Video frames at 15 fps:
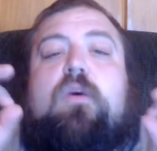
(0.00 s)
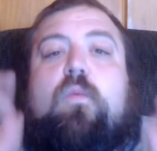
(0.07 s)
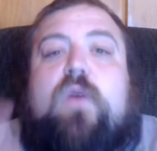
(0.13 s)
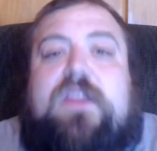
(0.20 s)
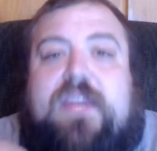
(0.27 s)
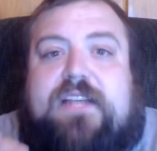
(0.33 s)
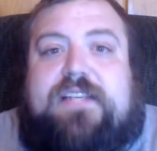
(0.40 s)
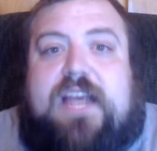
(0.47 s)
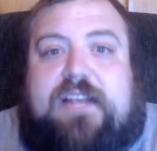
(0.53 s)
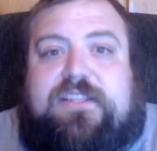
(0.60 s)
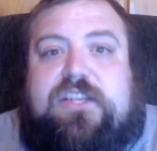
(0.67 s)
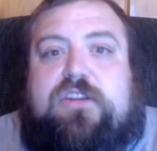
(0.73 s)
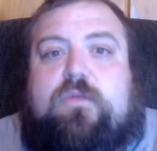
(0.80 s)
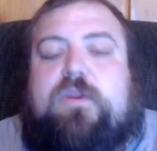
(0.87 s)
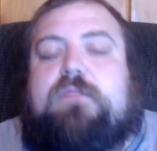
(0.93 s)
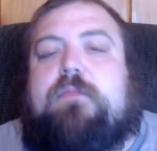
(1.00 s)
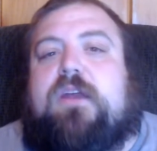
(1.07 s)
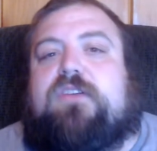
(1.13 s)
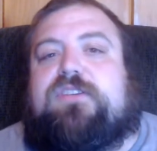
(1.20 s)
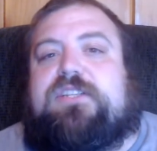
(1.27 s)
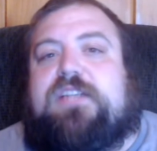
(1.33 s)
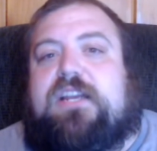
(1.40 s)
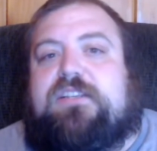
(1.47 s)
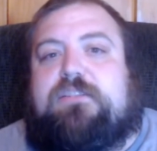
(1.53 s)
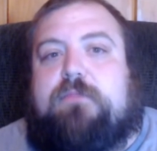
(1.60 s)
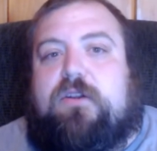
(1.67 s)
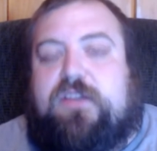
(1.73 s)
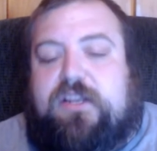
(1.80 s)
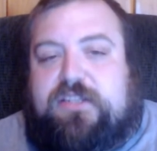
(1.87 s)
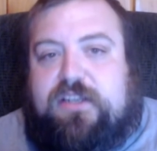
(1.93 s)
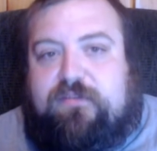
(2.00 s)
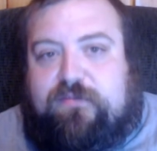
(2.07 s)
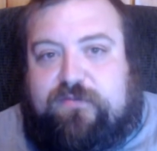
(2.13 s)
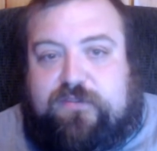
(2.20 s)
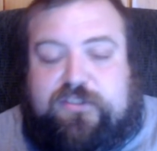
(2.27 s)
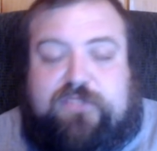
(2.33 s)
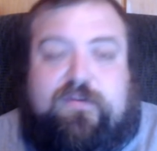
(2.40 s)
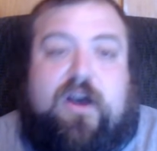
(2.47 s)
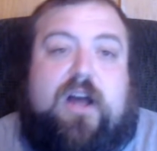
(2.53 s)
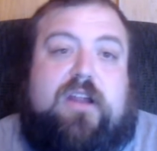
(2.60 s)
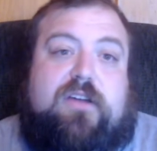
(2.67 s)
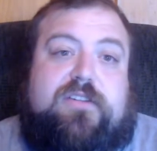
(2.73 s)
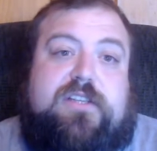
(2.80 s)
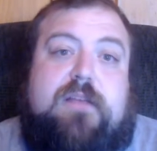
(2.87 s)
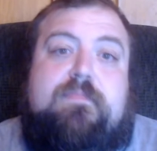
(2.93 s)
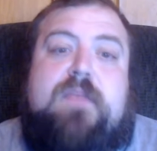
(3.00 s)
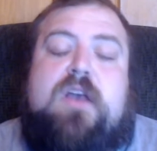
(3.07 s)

what this has to do with Mueller's testimony is as follows